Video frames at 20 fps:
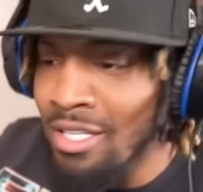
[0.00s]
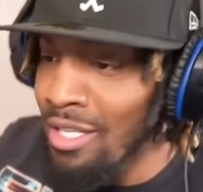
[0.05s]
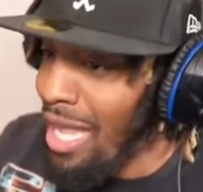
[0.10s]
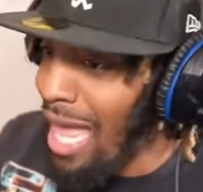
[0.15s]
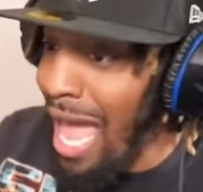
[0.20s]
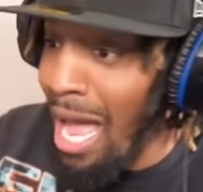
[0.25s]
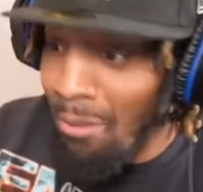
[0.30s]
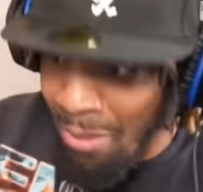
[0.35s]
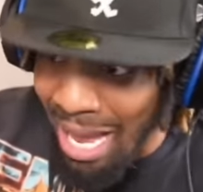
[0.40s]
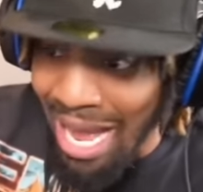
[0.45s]

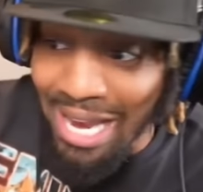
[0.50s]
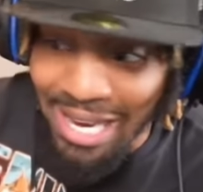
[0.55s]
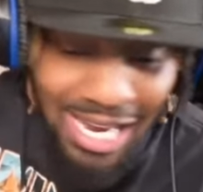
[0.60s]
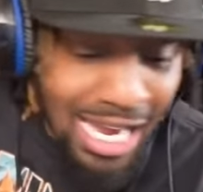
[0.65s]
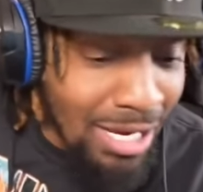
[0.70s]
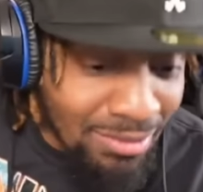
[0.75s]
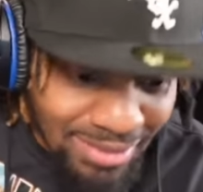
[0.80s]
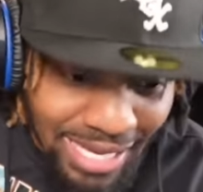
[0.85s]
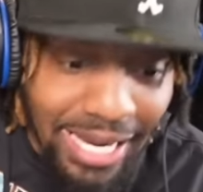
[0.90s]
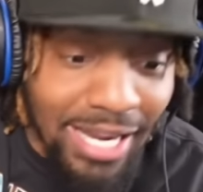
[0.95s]
I,
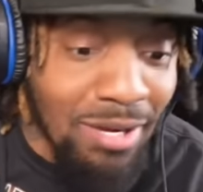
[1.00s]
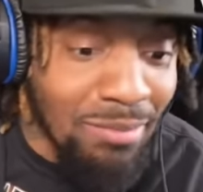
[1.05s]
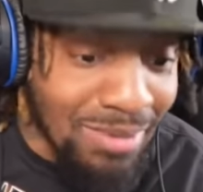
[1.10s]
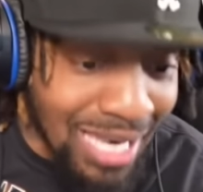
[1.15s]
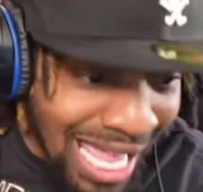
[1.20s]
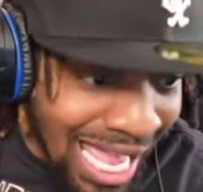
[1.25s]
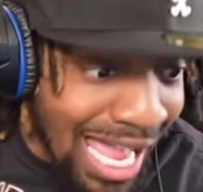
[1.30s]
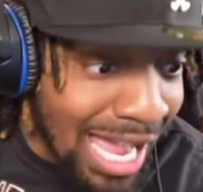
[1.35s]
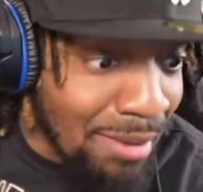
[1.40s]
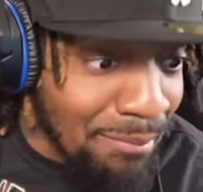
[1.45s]
y'all think I'm
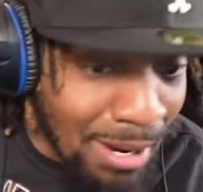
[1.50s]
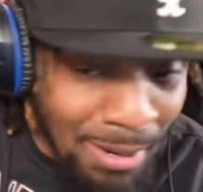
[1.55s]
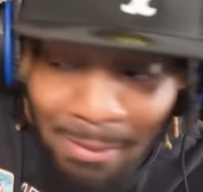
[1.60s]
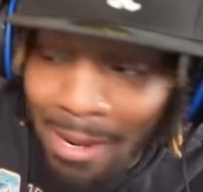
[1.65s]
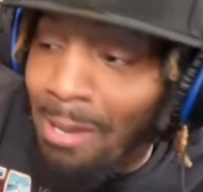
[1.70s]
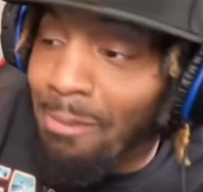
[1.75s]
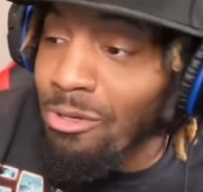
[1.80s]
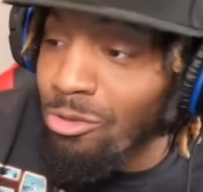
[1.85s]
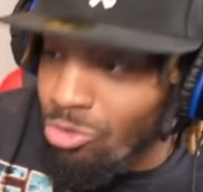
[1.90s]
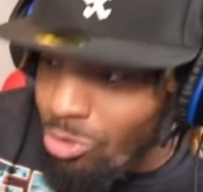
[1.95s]
lying. My
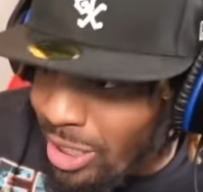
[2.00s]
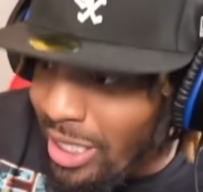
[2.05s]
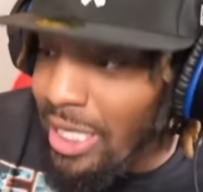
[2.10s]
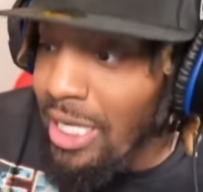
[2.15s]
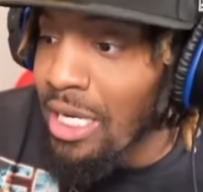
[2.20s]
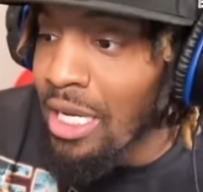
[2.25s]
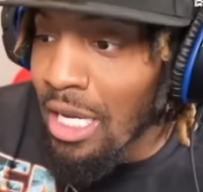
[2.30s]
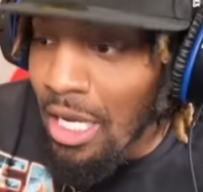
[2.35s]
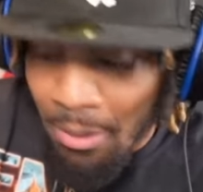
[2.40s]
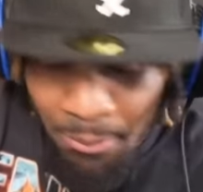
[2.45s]
mama really
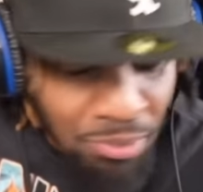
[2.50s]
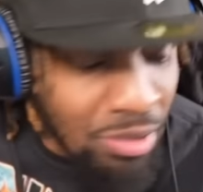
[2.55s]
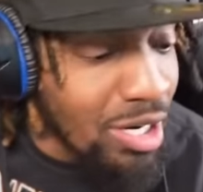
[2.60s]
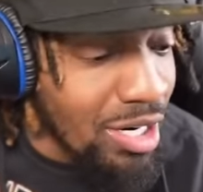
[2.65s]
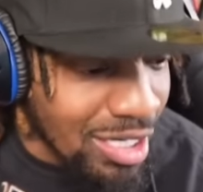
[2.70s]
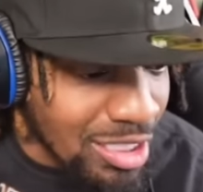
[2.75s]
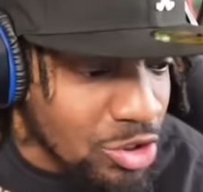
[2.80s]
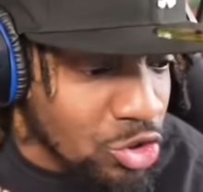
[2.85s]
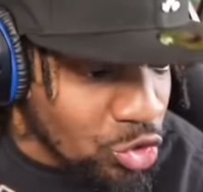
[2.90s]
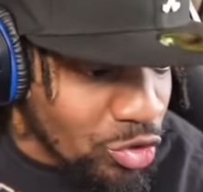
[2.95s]
put
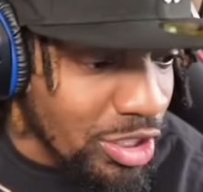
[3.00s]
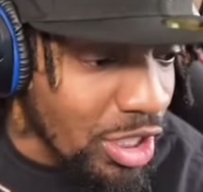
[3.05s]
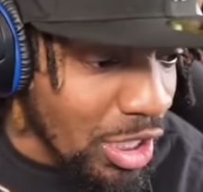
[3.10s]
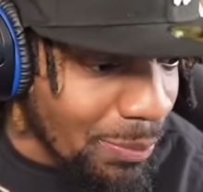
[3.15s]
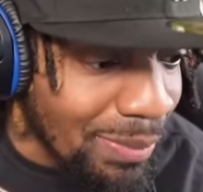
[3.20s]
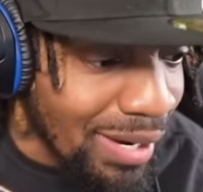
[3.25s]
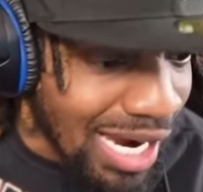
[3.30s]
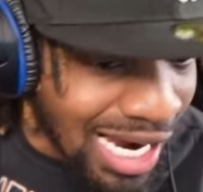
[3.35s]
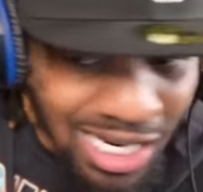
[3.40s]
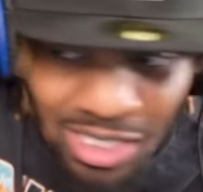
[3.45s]
her tree up in
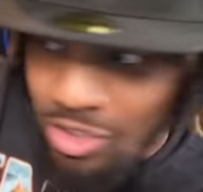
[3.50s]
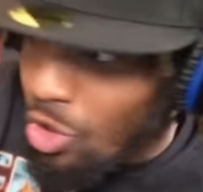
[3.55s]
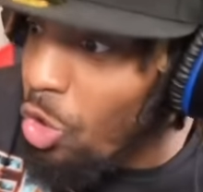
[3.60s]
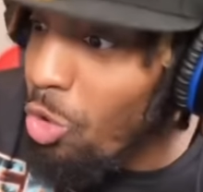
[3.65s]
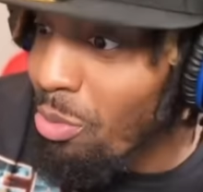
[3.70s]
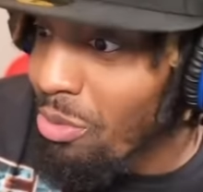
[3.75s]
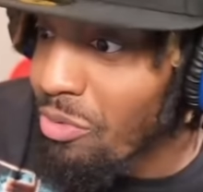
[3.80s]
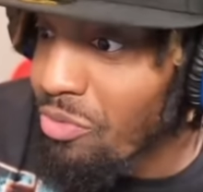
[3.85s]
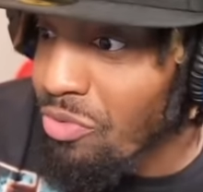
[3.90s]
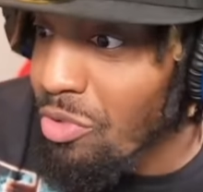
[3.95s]

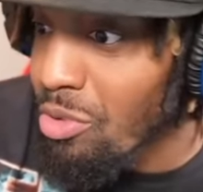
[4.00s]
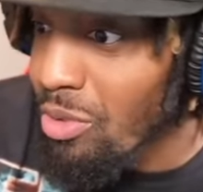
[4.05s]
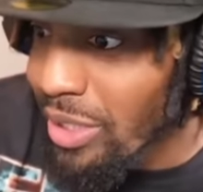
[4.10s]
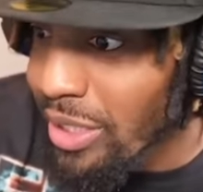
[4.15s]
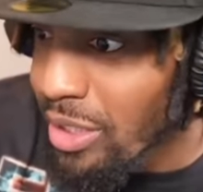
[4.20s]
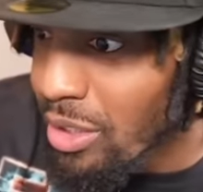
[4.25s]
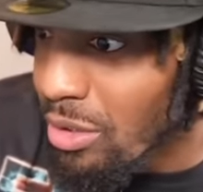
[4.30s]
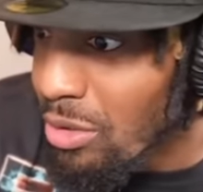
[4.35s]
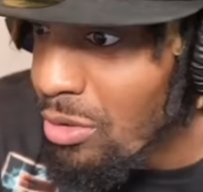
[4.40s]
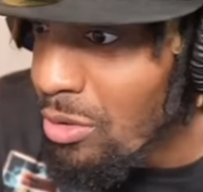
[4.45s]
October for
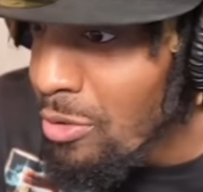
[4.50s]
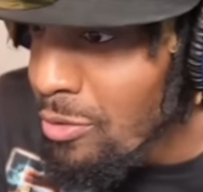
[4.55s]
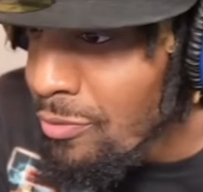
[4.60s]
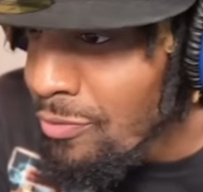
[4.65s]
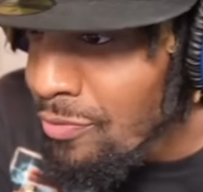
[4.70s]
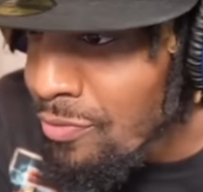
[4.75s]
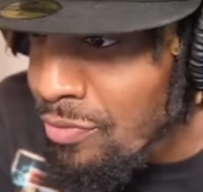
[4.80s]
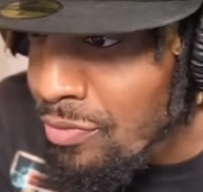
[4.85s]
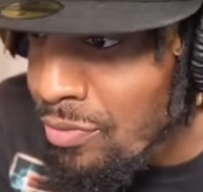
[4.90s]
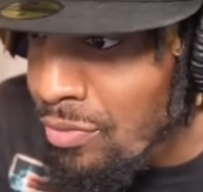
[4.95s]
real
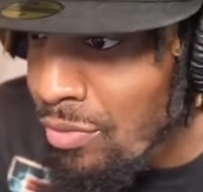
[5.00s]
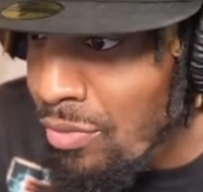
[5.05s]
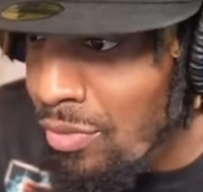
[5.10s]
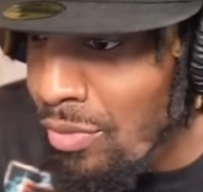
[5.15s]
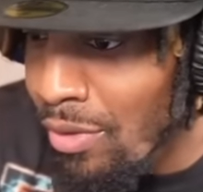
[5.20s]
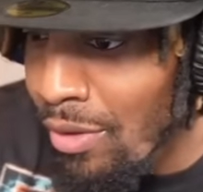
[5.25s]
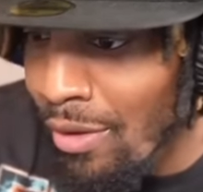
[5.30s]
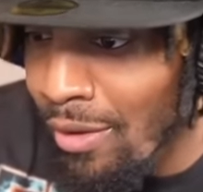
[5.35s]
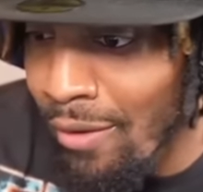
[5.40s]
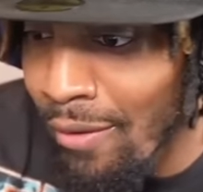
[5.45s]

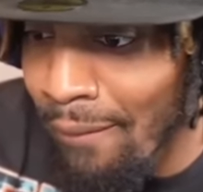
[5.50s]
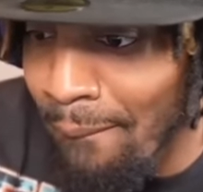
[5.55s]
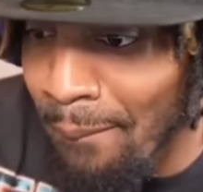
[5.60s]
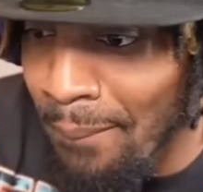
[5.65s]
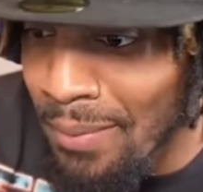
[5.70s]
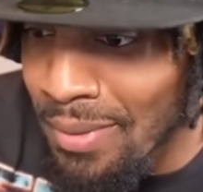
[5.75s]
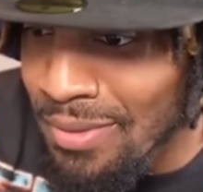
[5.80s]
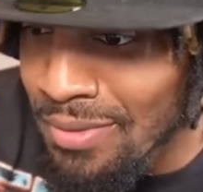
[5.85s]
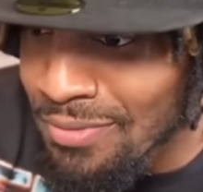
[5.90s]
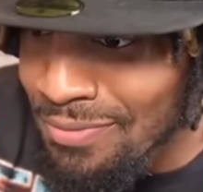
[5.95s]
put out that
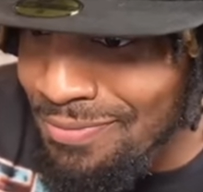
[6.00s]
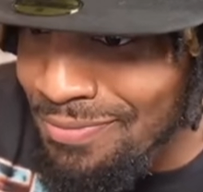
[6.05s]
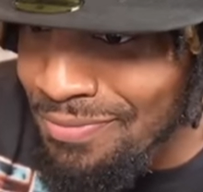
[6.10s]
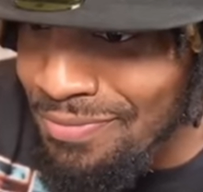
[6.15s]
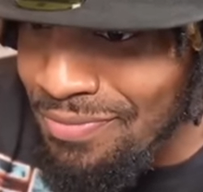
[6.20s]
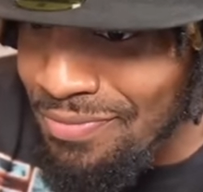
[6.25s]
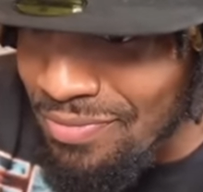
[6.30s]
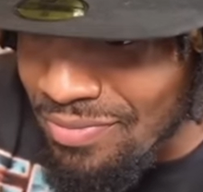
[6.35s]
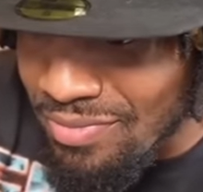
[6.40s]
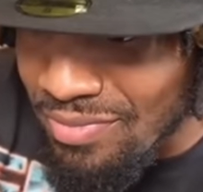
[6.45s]
shit
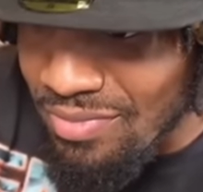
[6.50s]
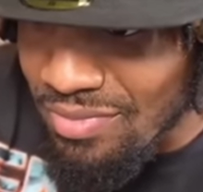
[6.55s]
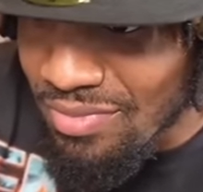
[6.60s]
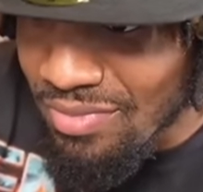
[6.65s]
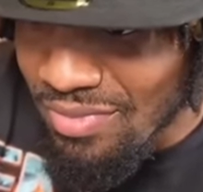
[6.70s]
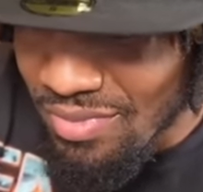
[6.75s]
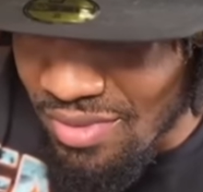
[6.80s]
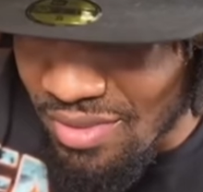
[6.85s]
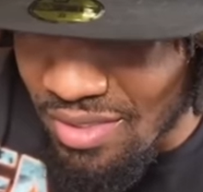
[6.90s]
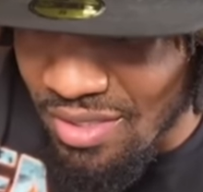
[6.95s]
advert trying to
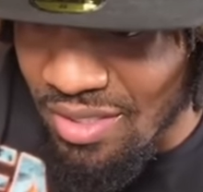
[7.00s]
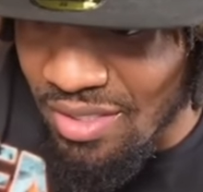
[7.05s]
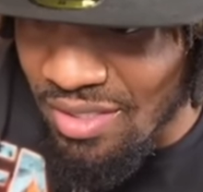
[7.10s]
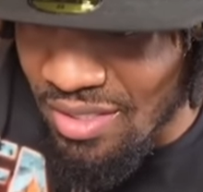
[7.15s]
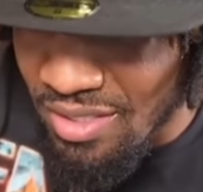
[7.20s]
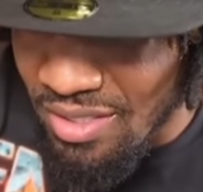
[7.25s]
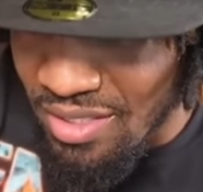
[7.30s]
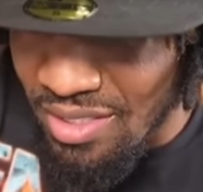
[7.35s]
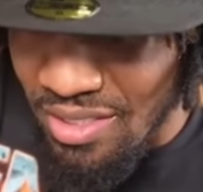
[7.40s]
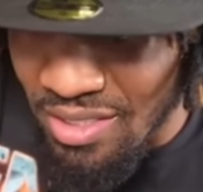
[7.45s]
make man spend
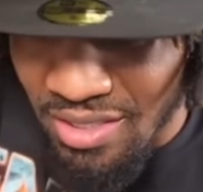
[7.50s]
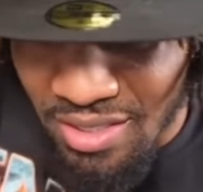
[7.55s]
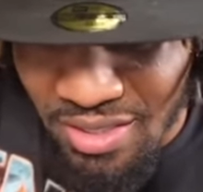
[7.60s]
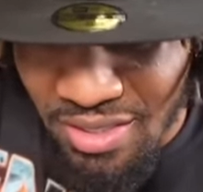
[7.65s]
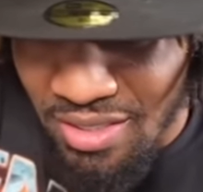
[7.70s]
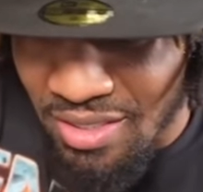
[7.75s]
his re up.